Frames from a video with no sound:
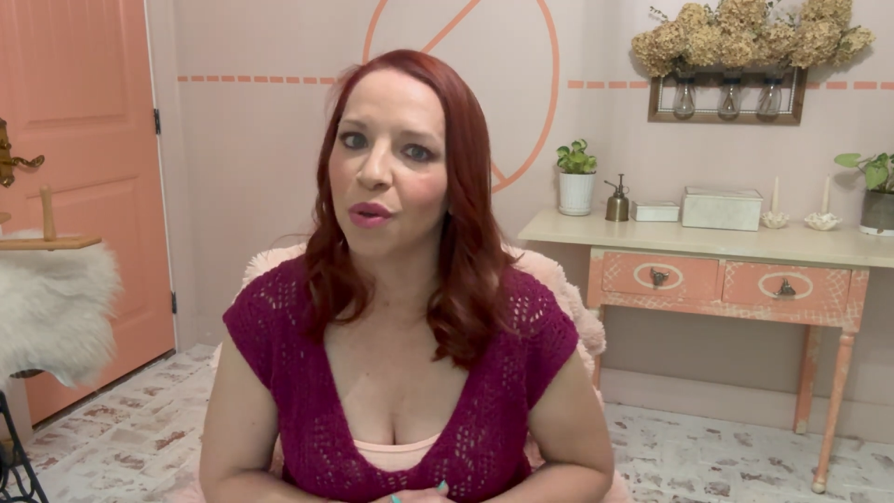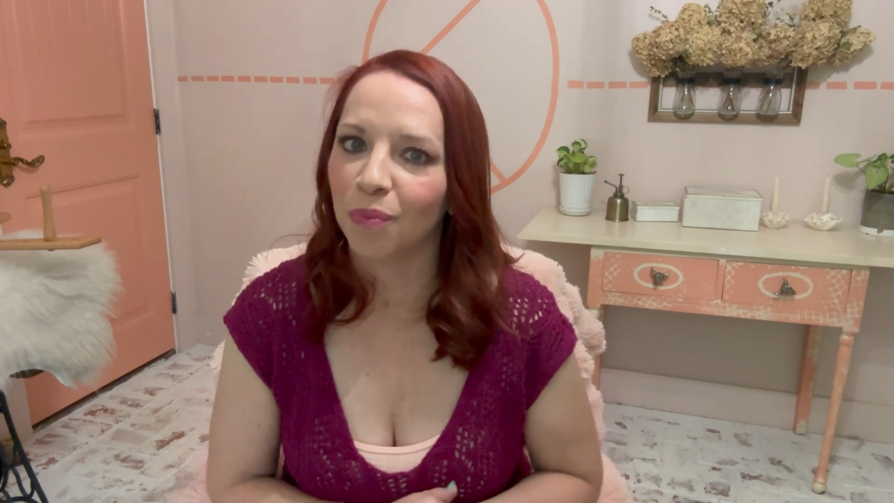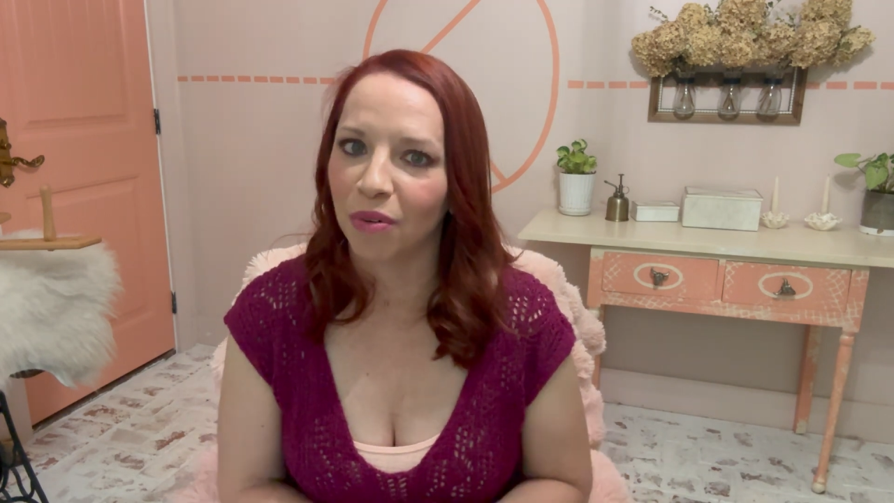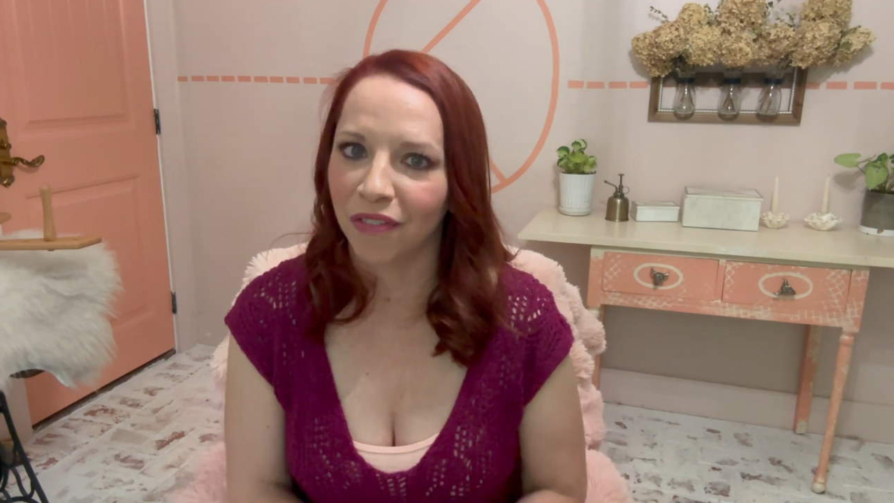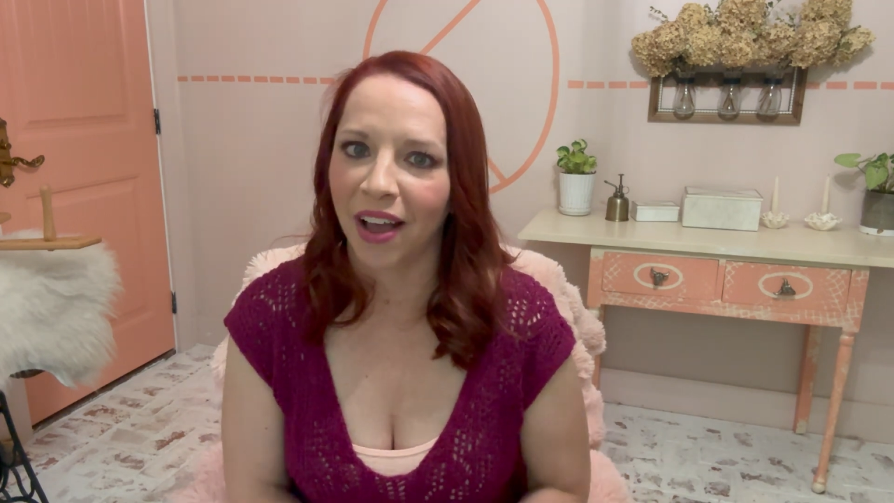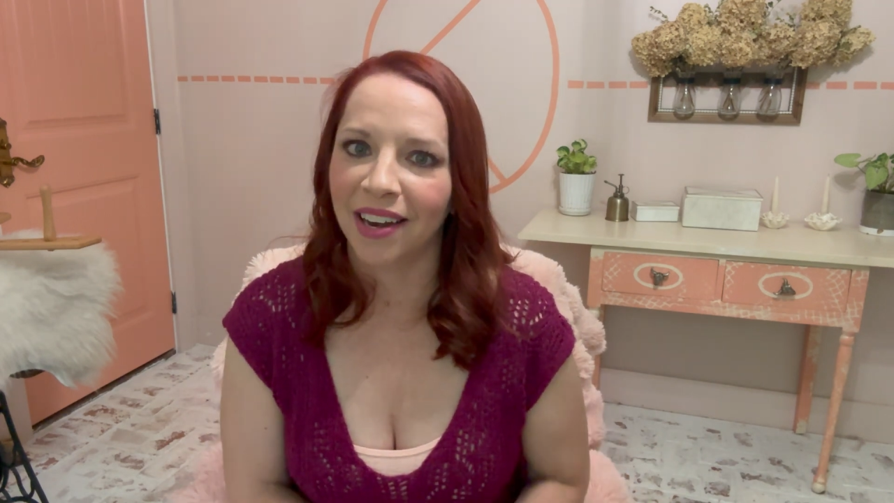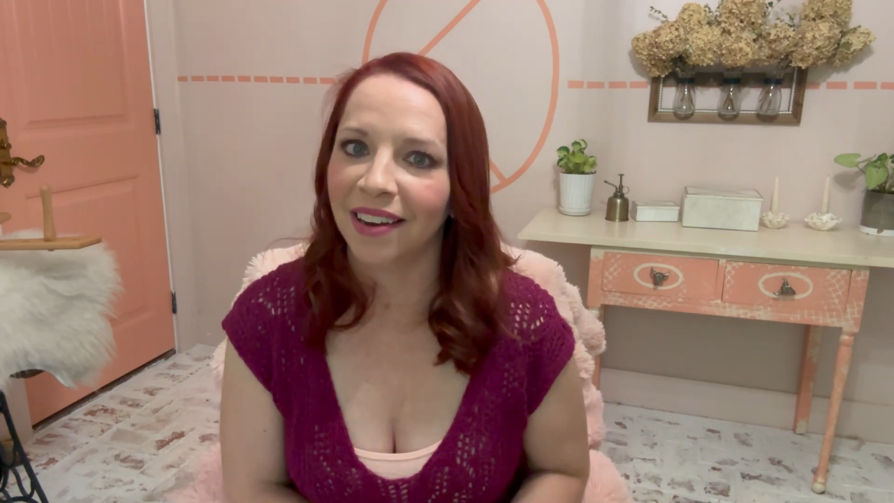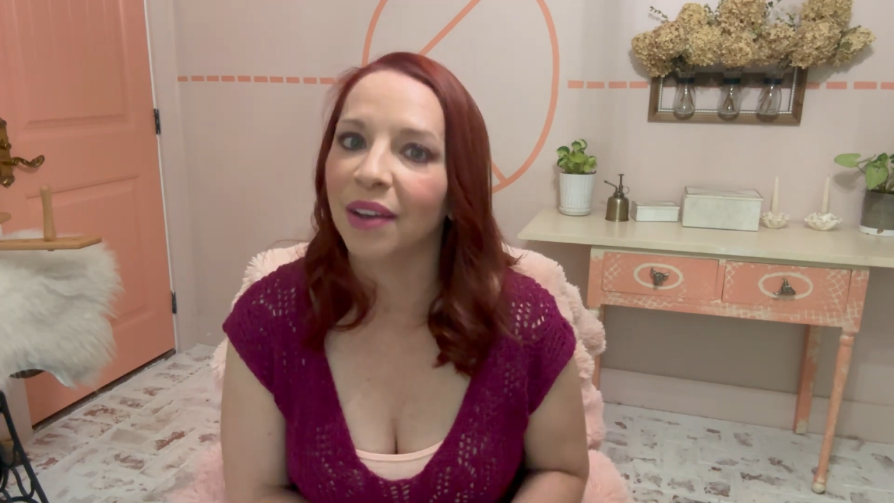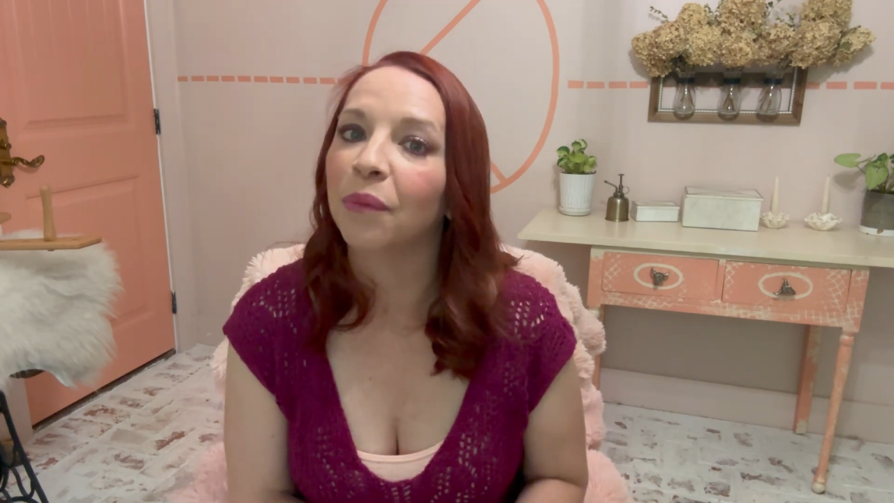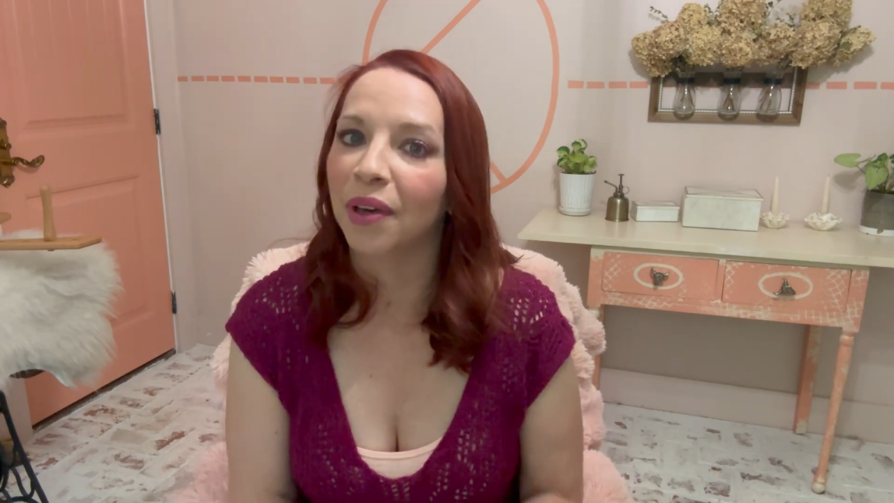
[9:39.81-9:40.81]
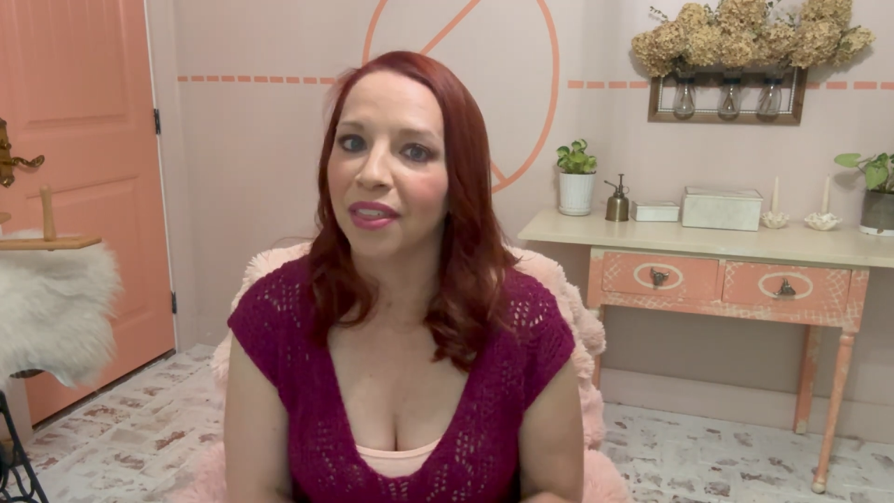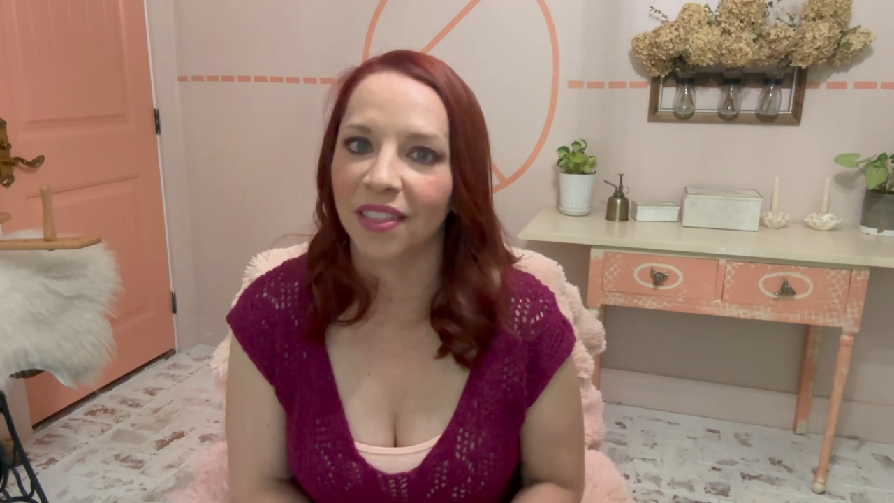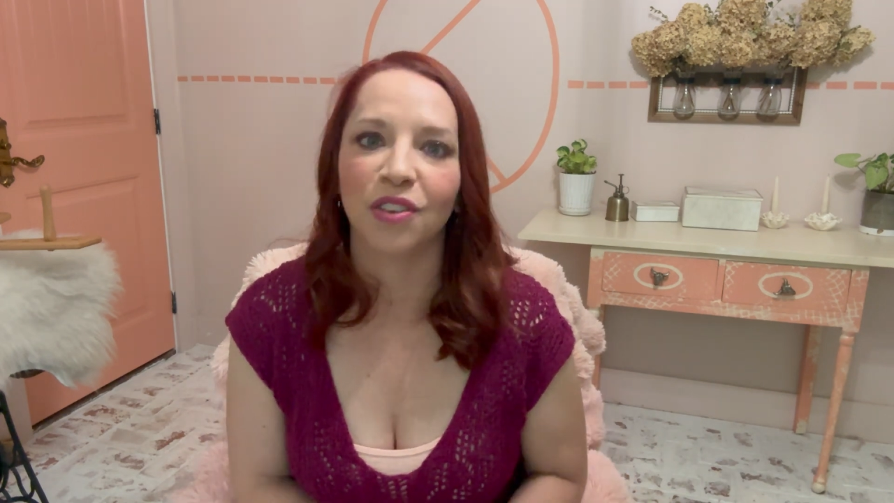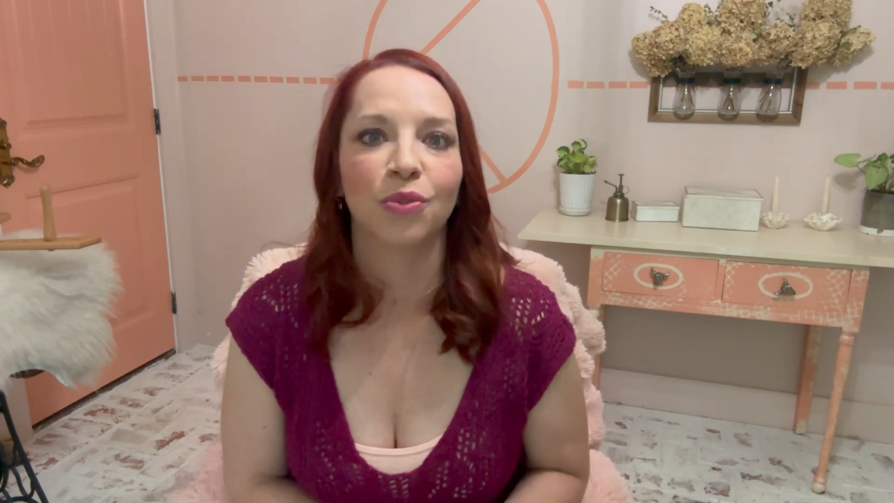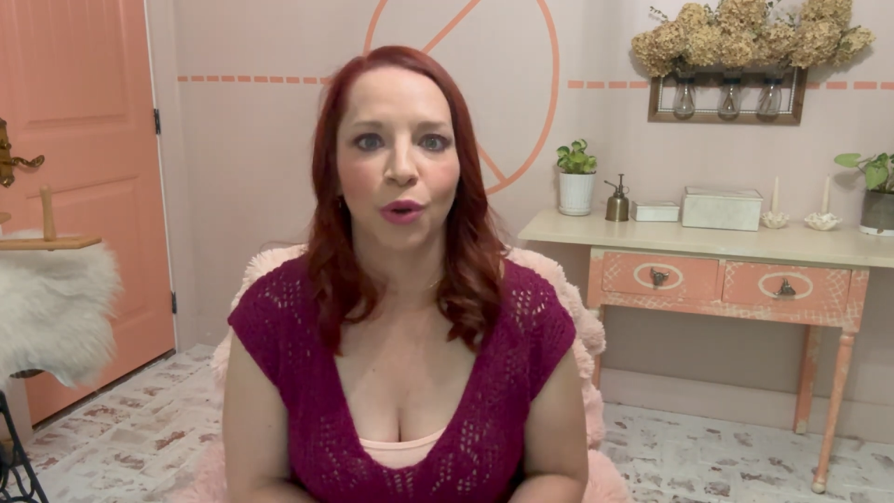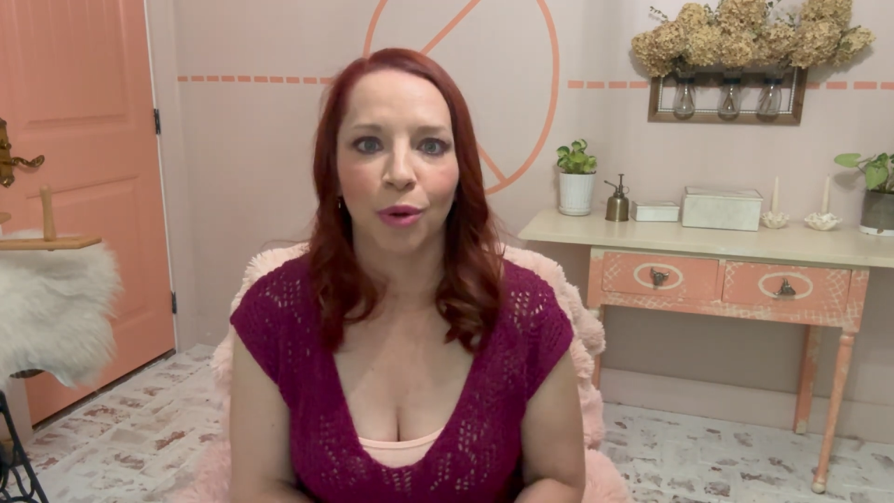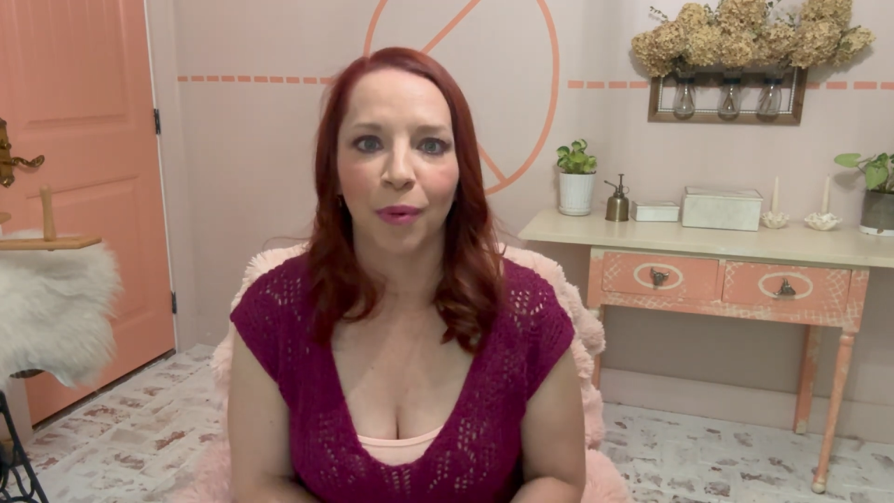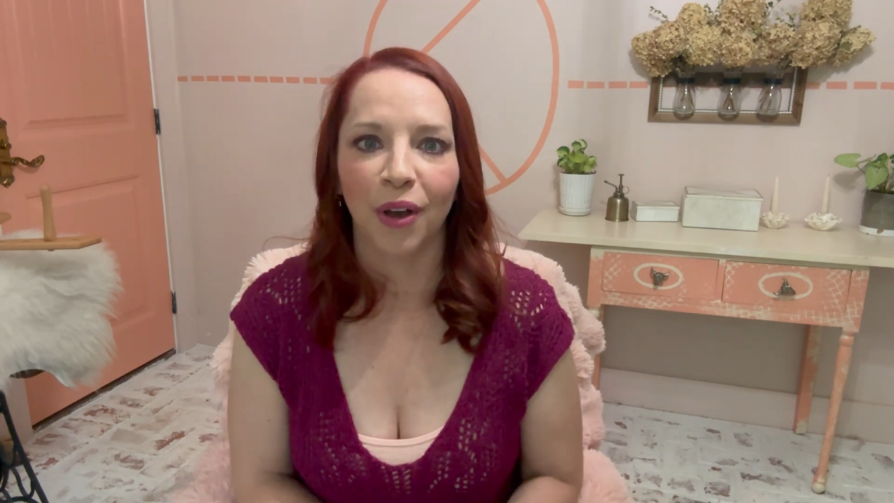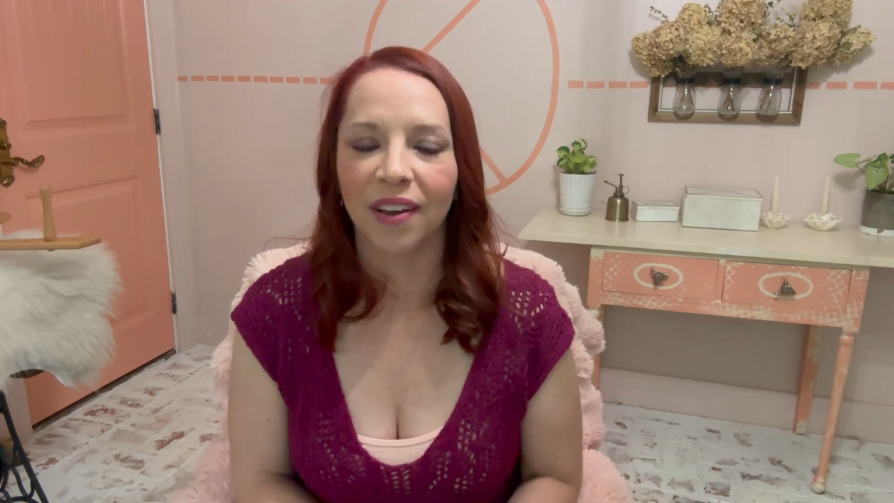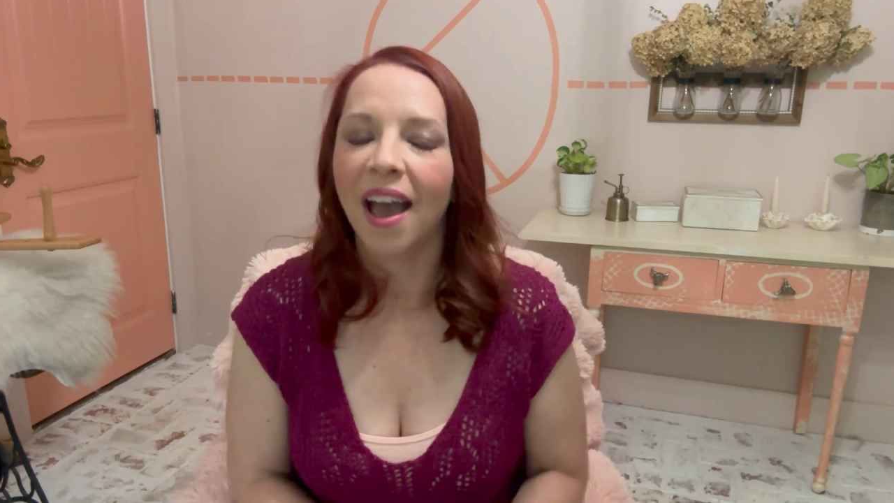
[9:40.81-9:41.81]
provided within this
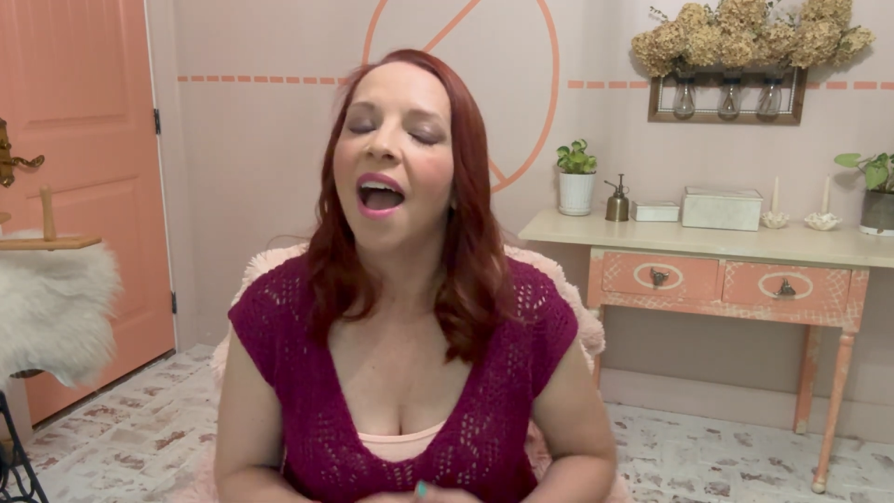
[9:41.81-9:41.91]
workbook.